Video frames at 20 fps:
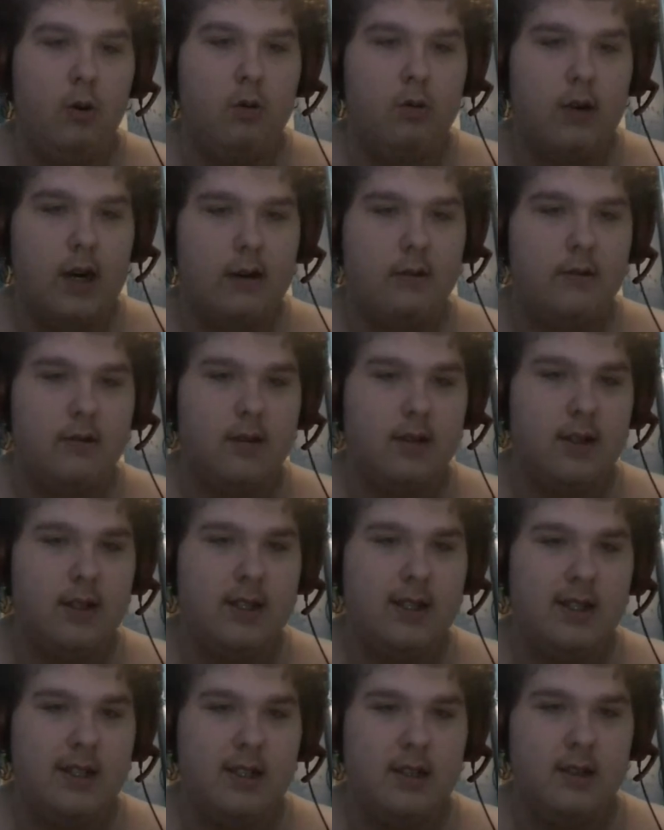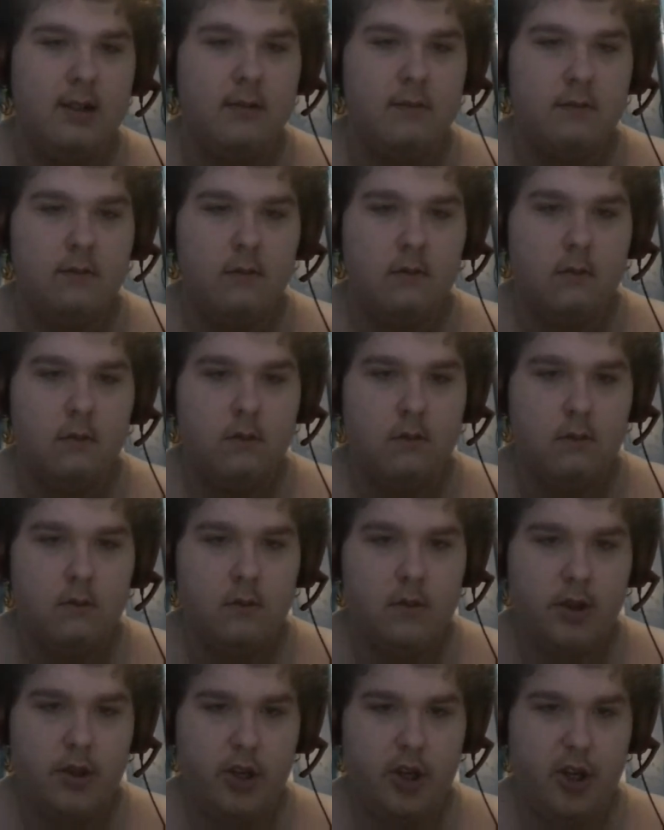growl,
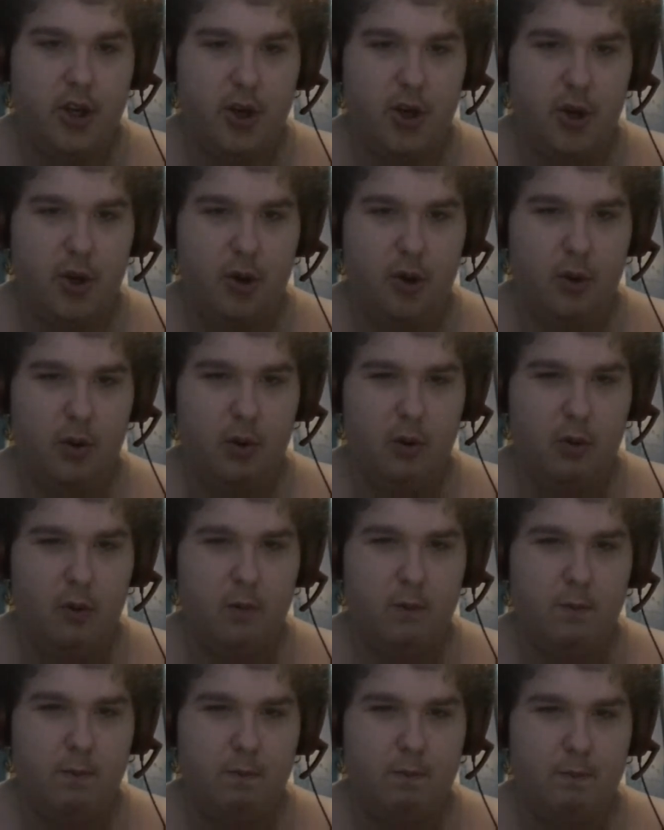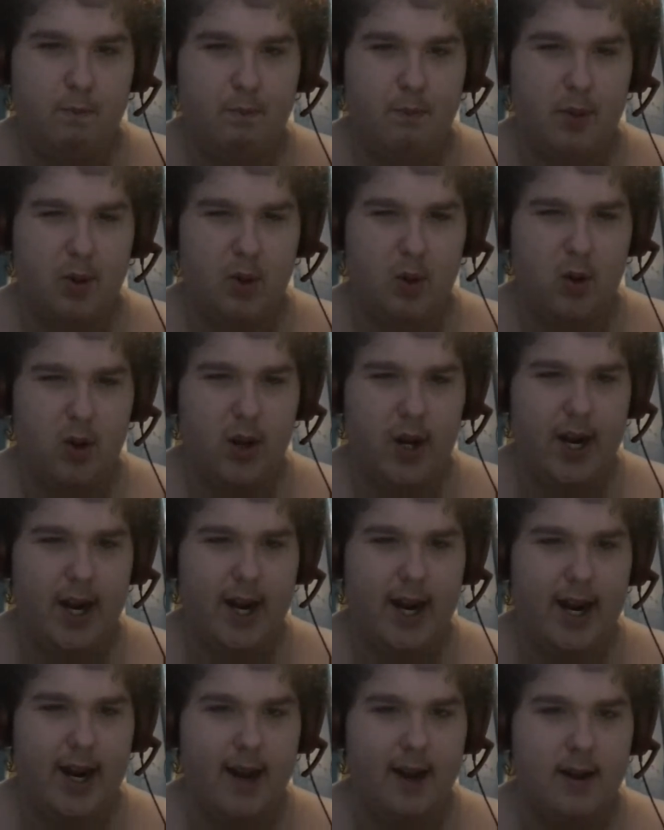You
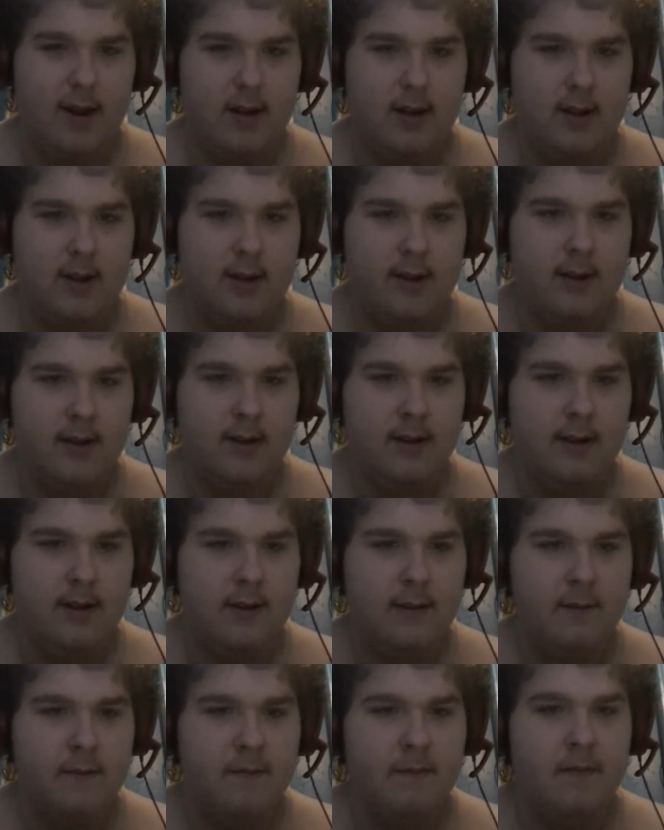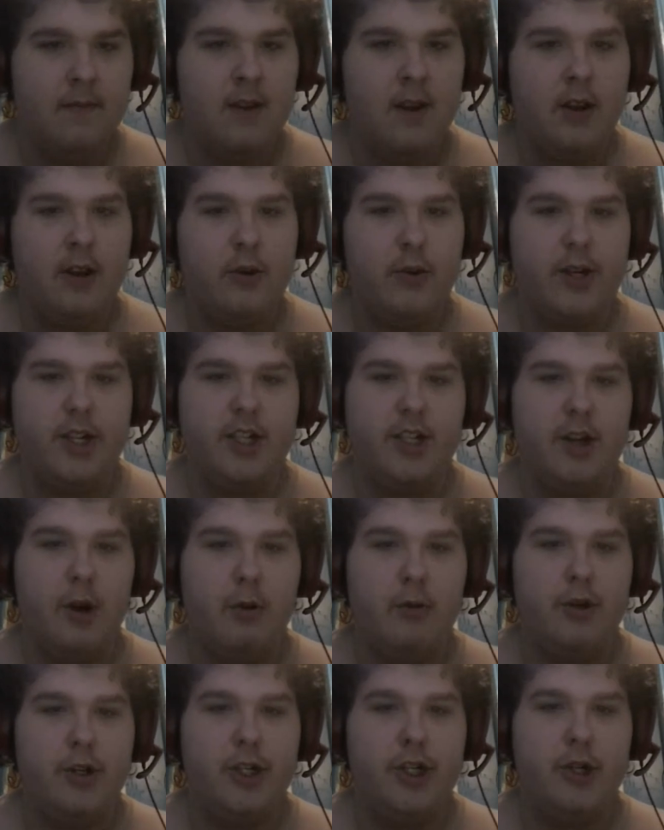boy. To which
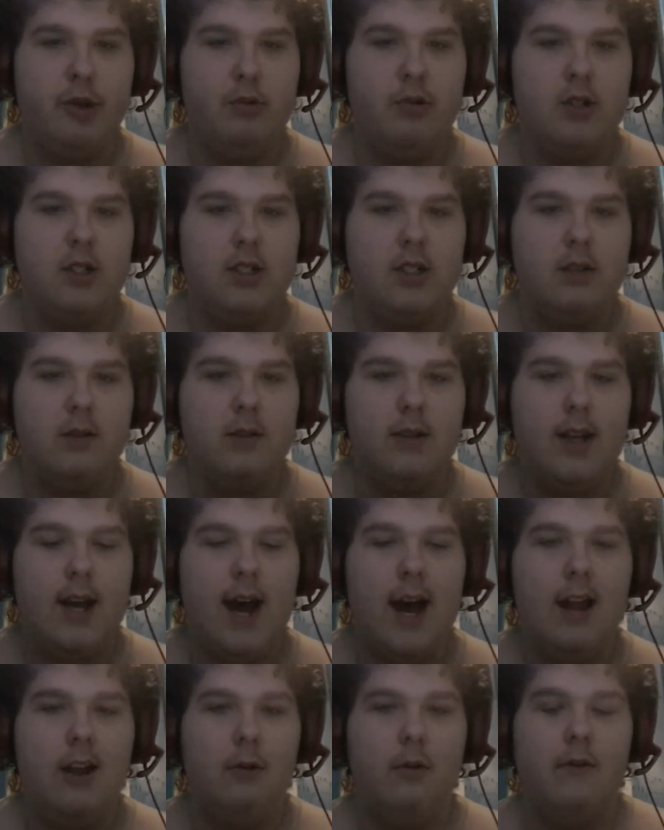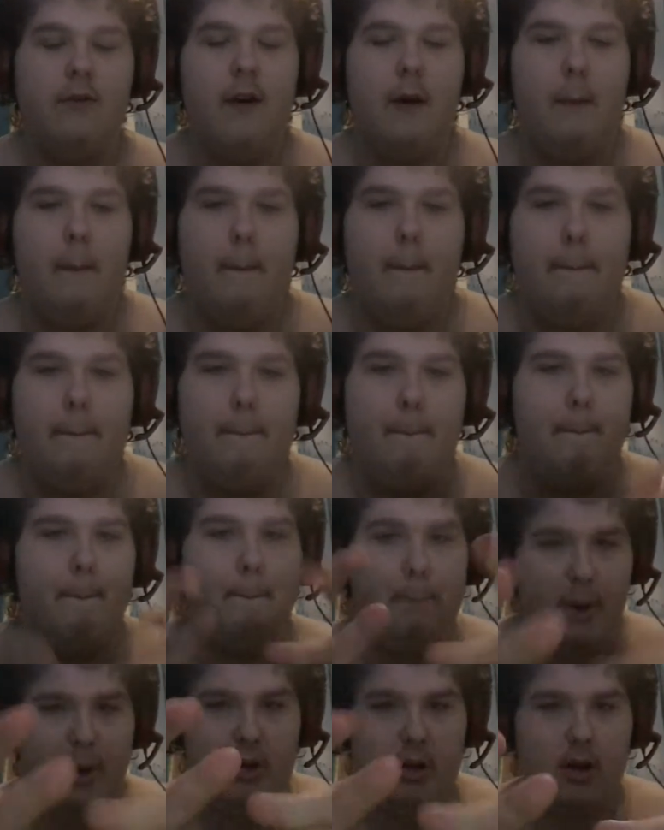Snoke shoots Kylo with a
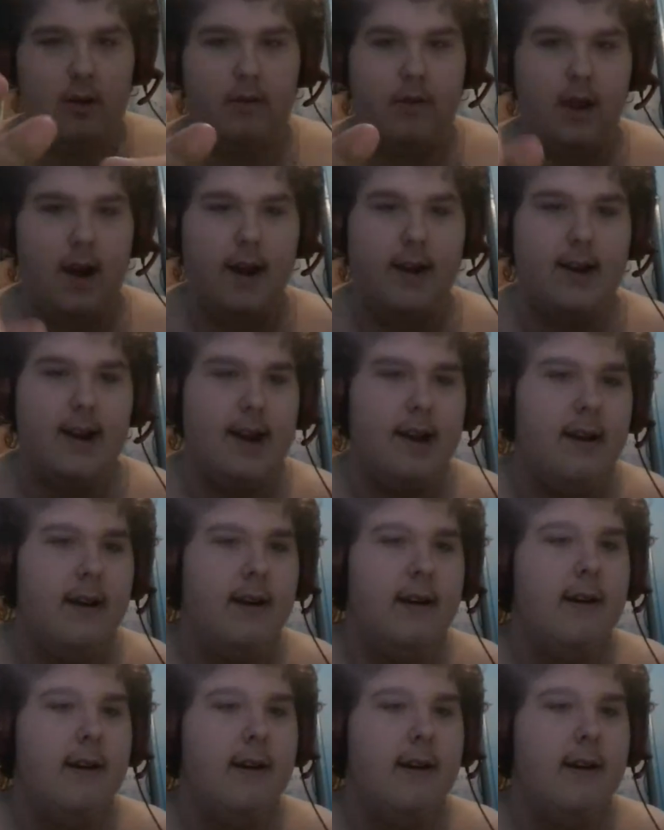bolt of lightning.